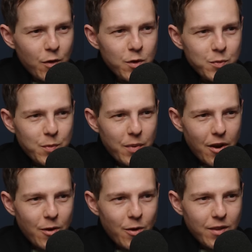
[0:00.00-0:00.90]
have always been
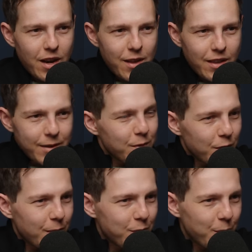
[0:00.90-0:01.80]
paranoid that I'd like
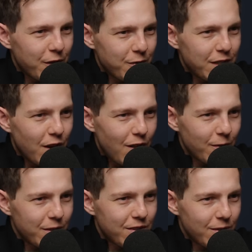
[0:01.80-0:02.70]
build up too much of a tolerance